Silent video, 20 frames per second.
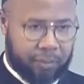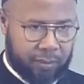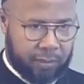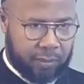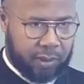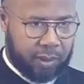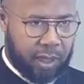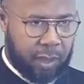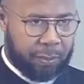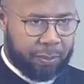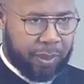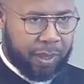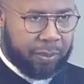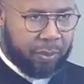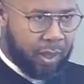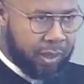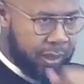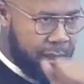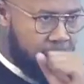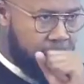some people
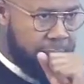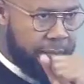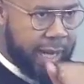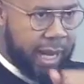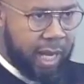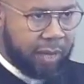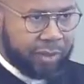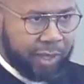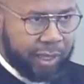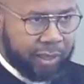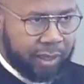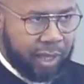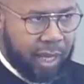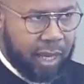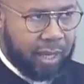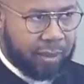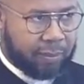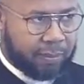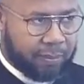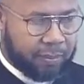are the awliya of
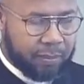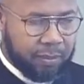shaitan,